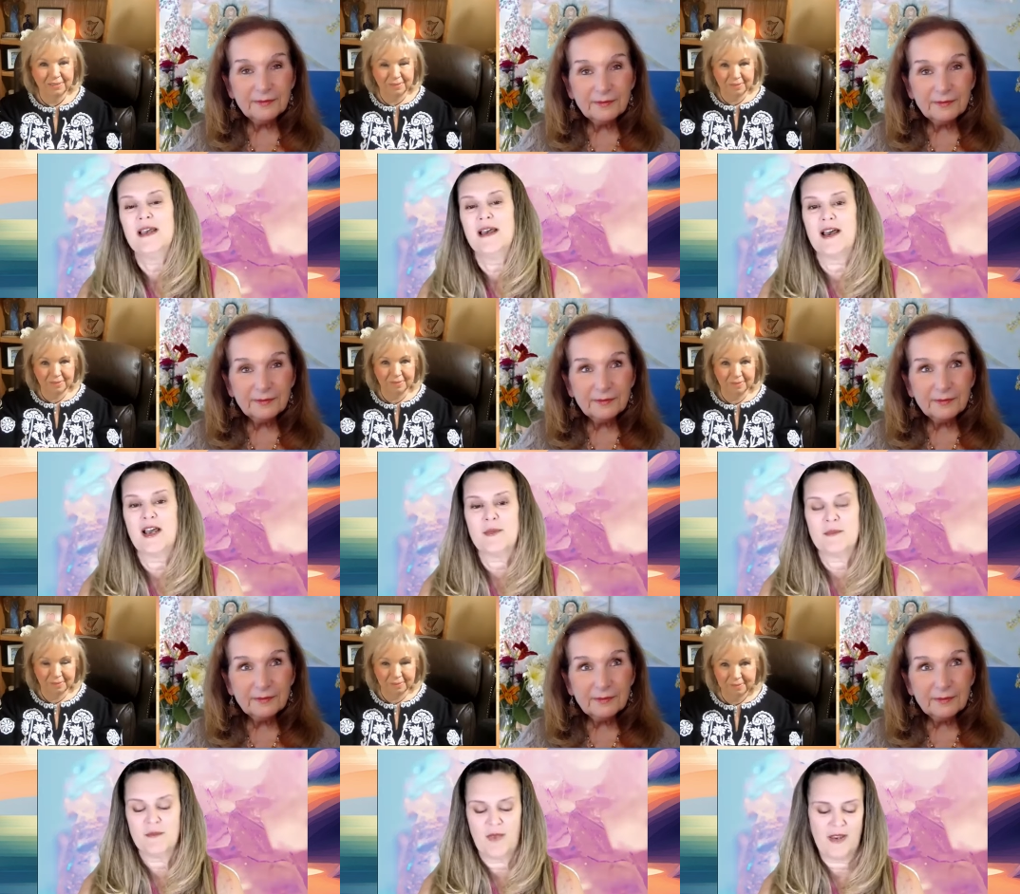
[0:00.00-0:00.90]

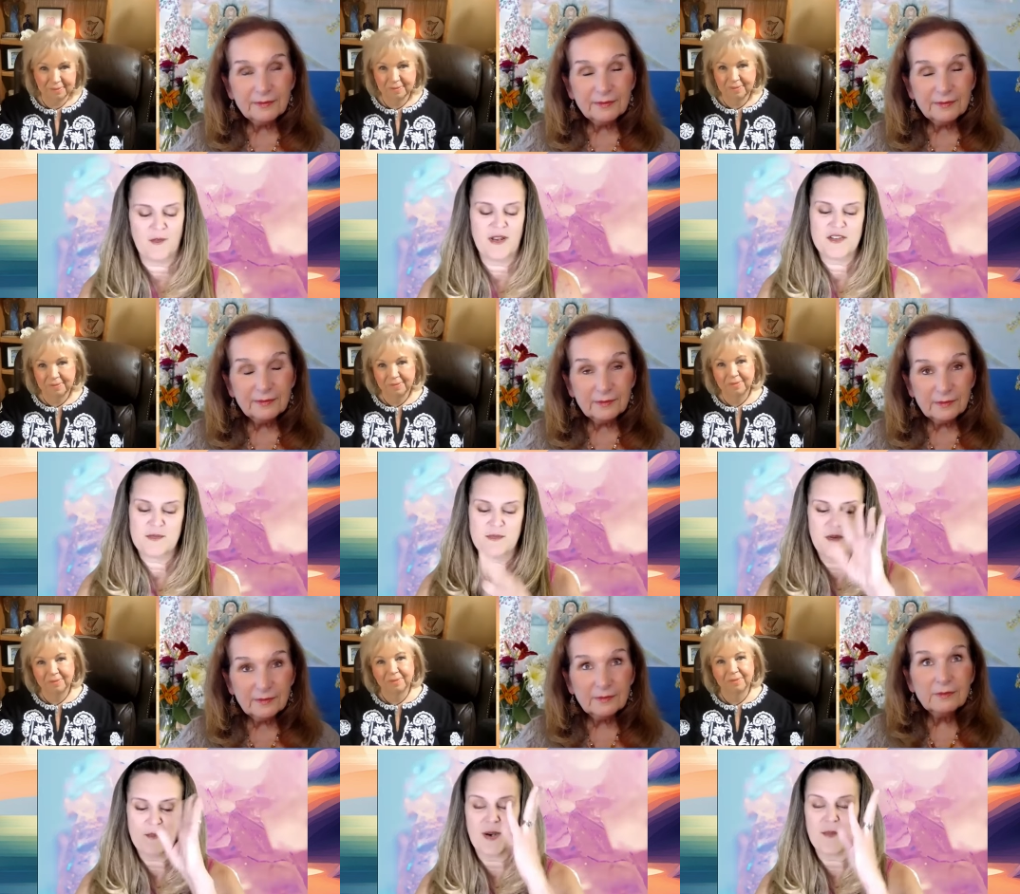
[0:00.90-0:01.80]
Speaker 1: um my well I should
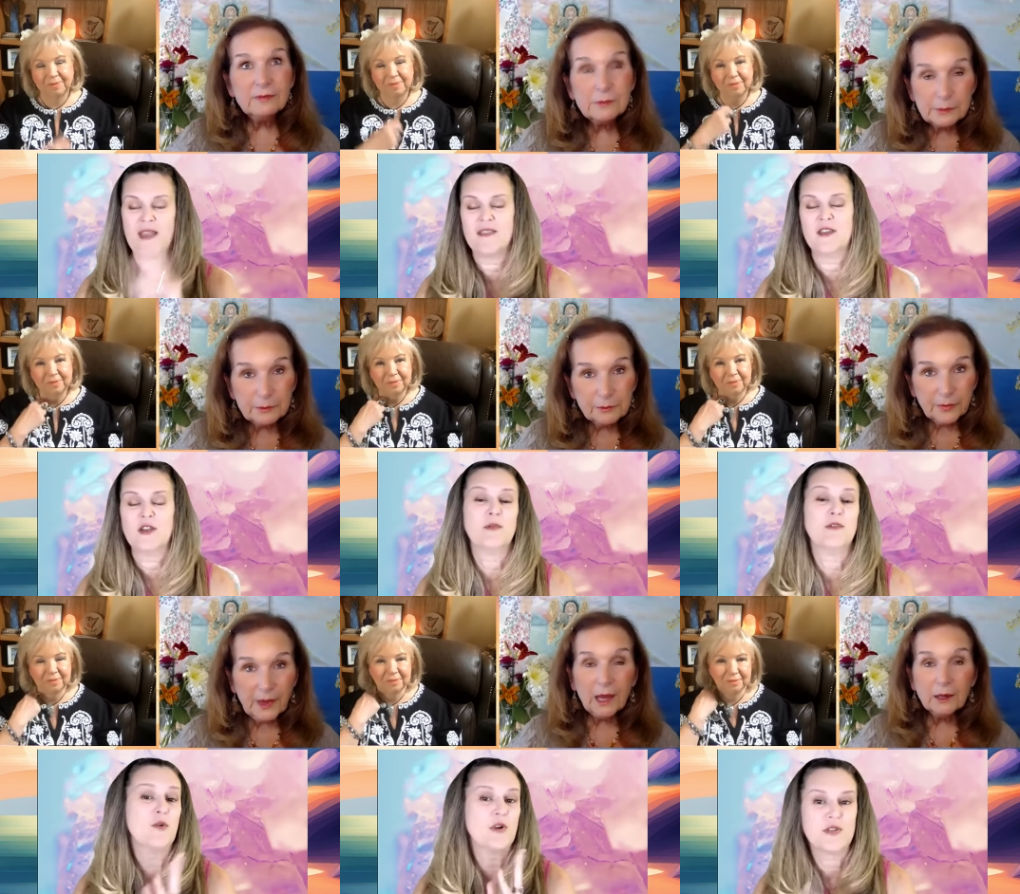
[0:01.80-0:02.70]
prep that the year
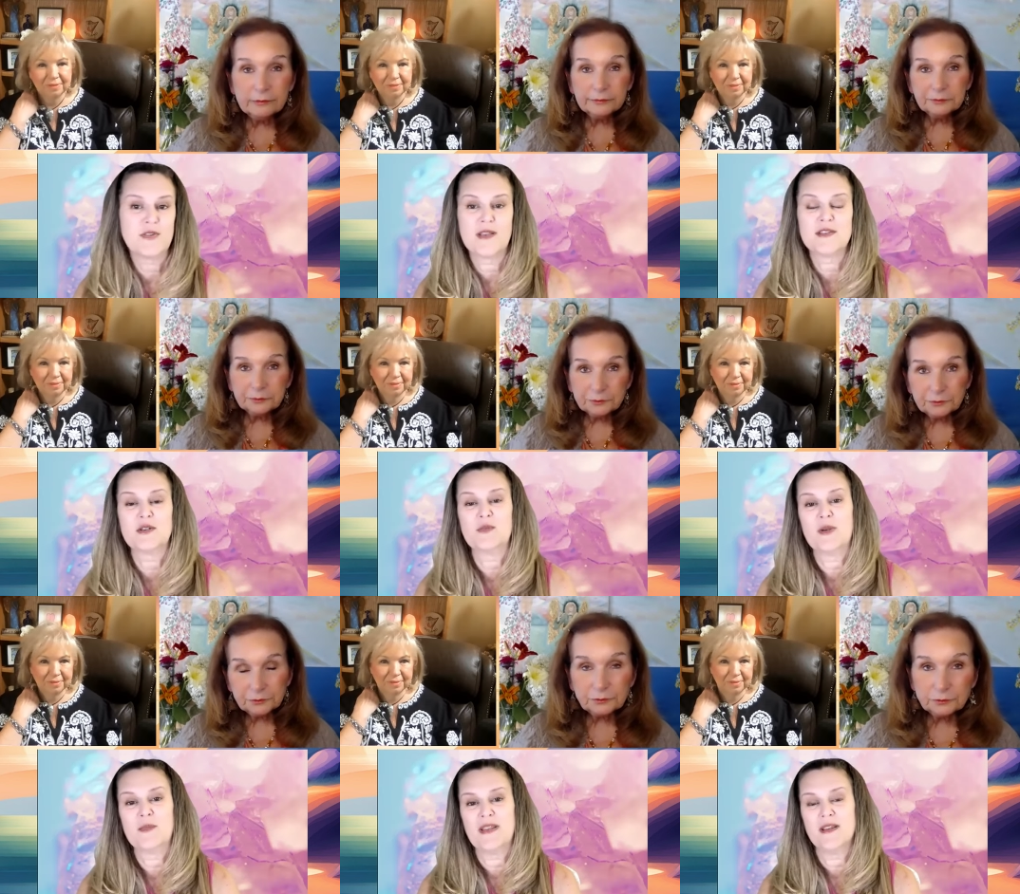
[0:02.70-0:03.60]
before
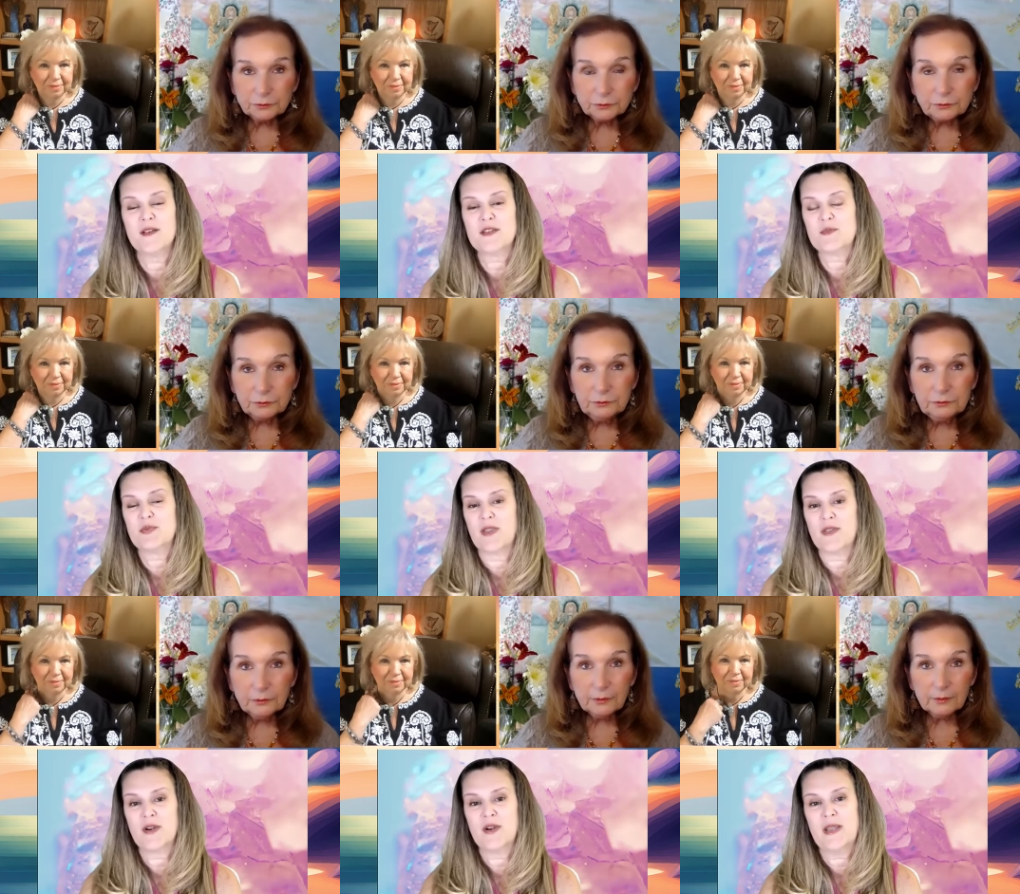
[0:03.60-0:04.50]
2001, my youngest
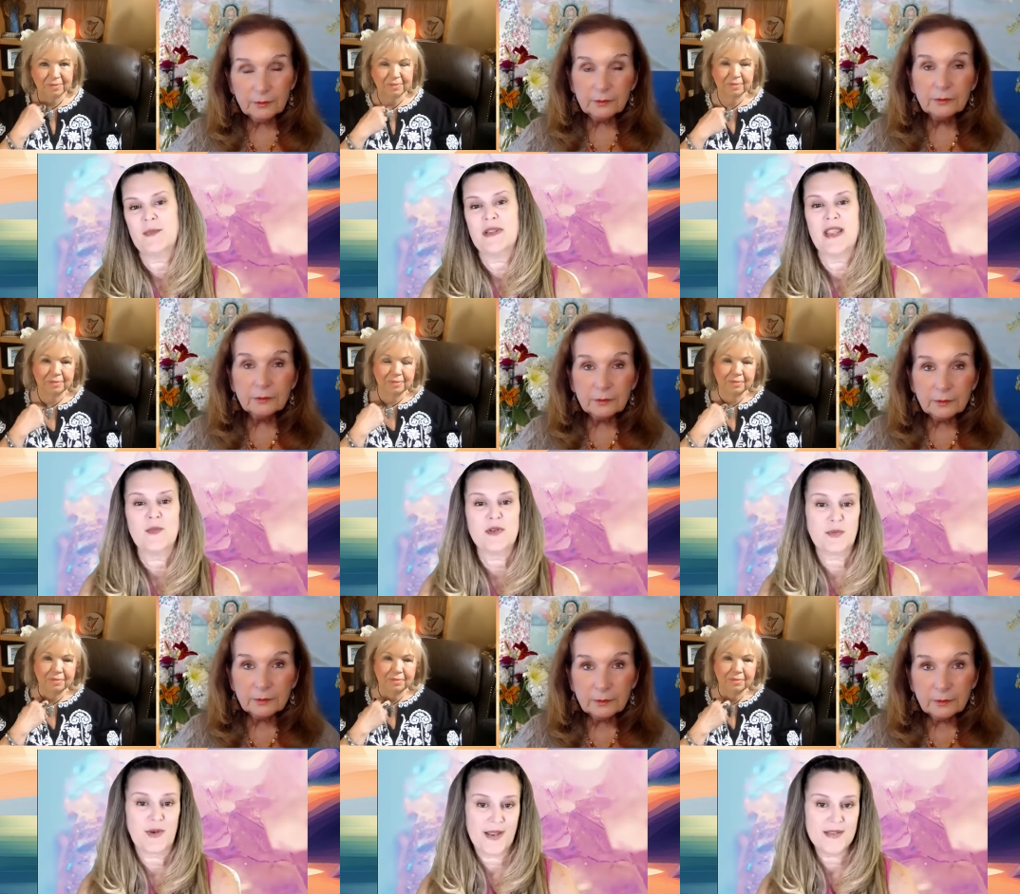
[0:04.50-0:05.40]
brother he became
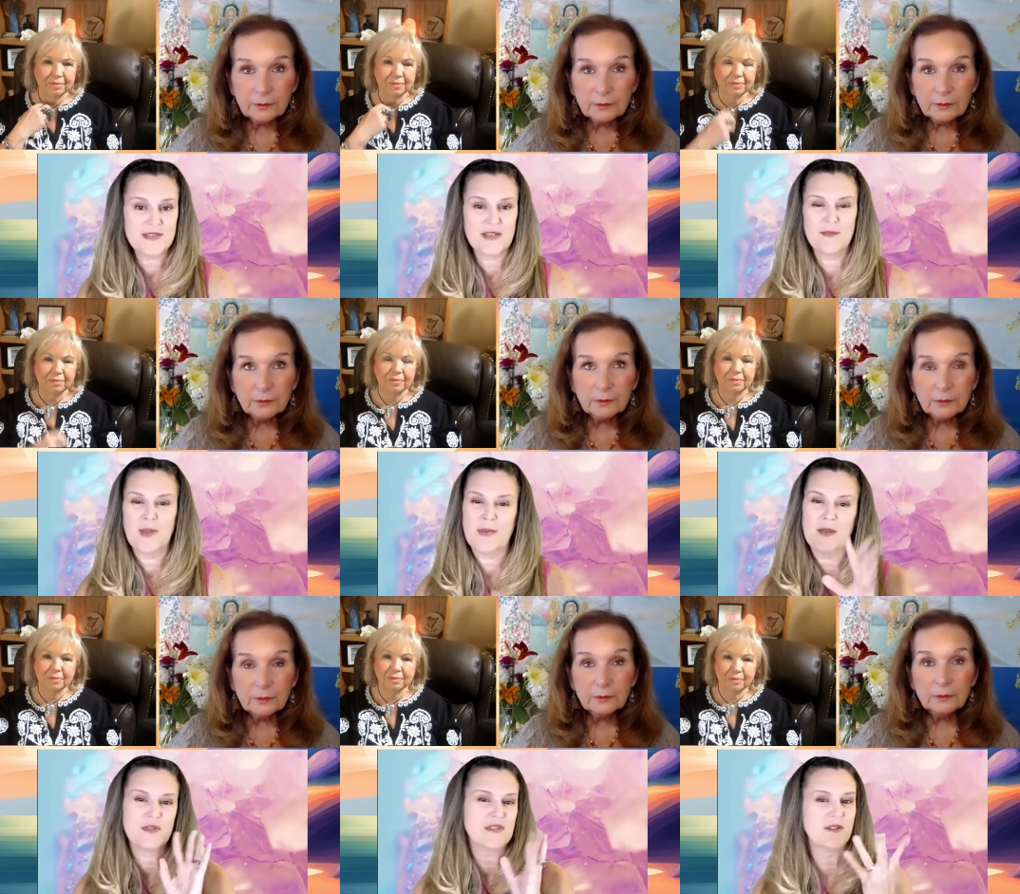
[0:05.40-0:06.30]
depressed and maybe
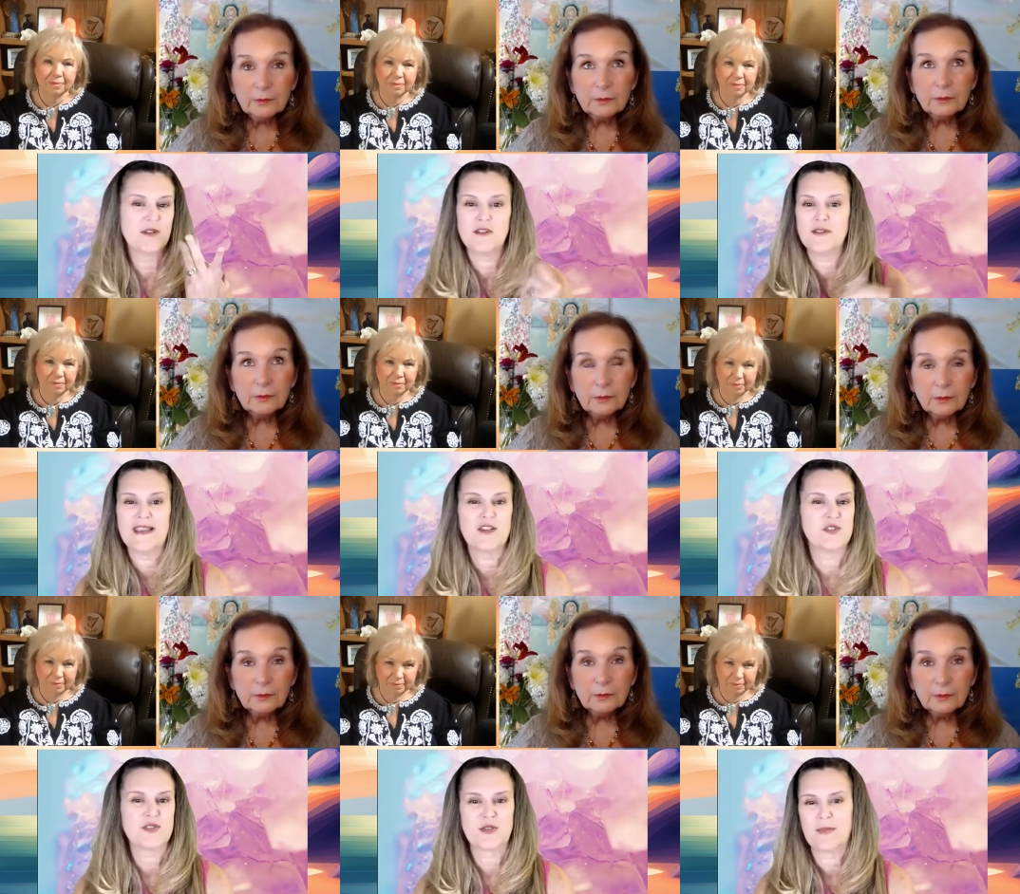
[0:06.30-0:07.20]
he was a little
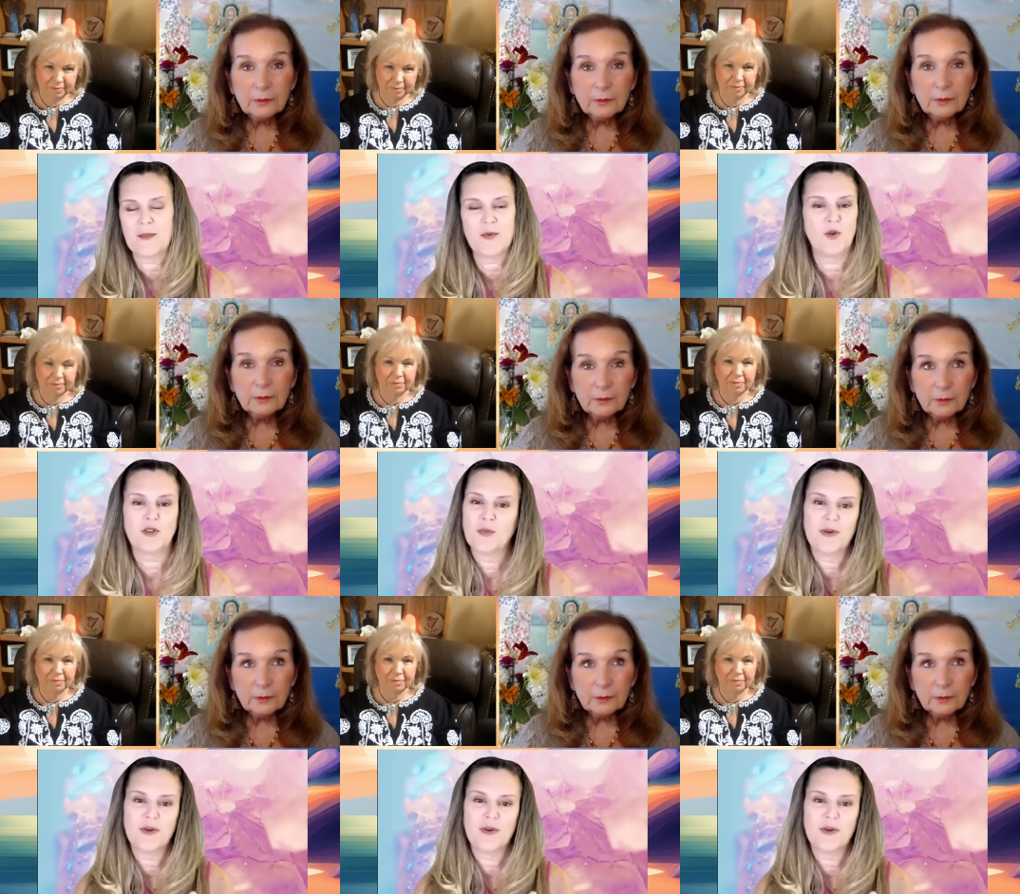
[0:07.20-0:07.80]
anxious or bipolar.